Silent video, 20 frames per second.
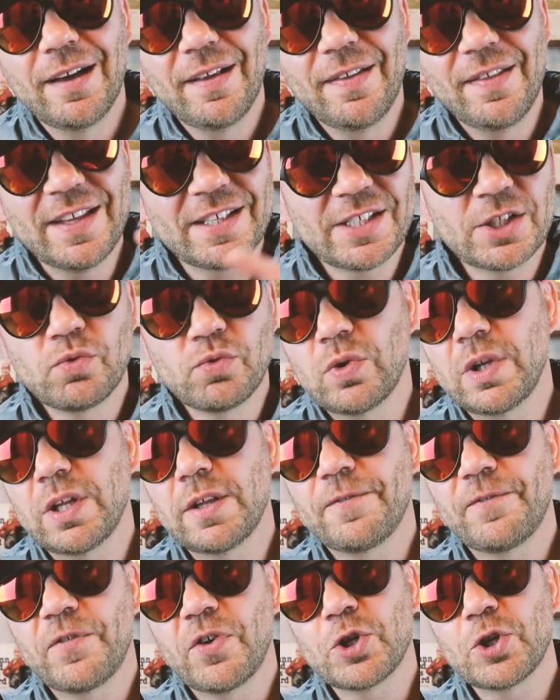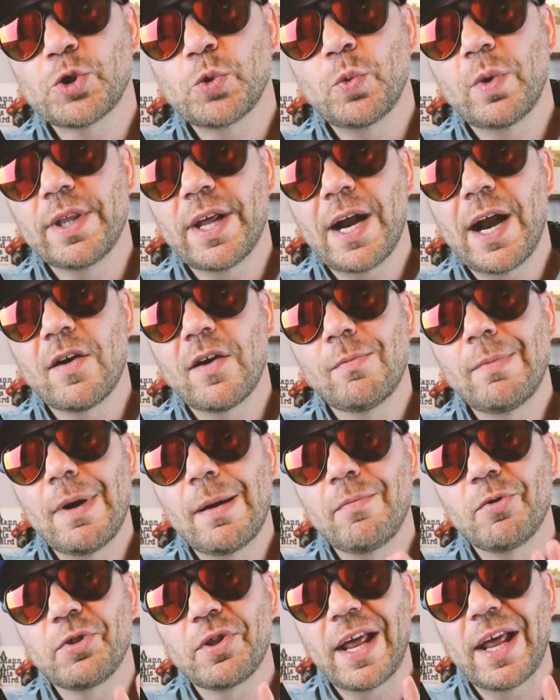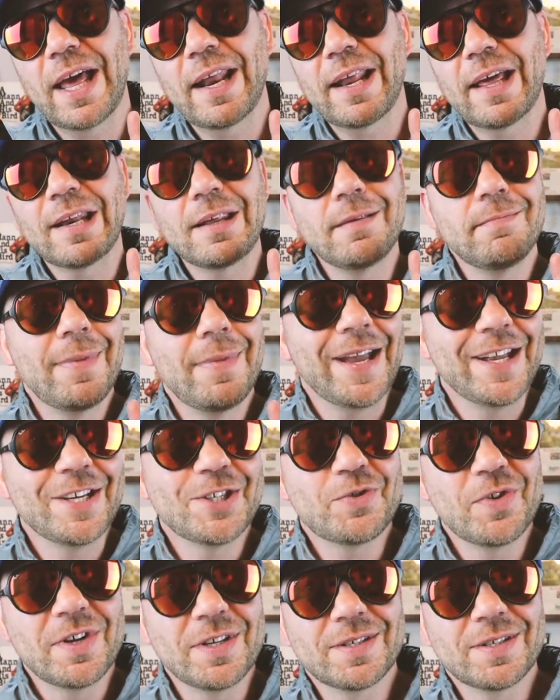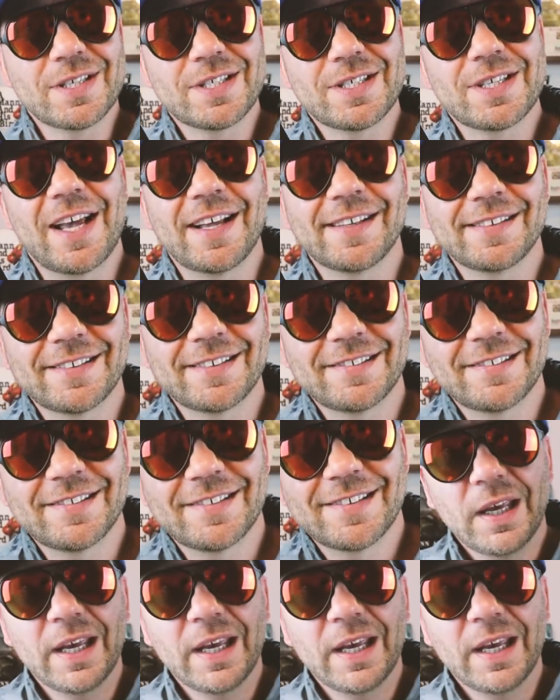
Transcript: This is really the first one that I remember that had any mainstream success.